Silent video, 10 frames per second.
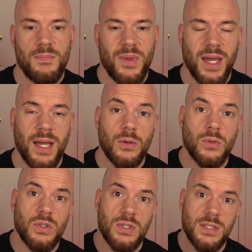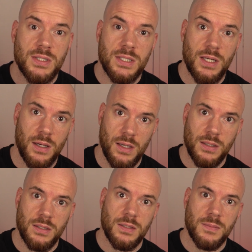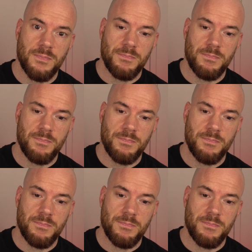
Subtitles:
how to start.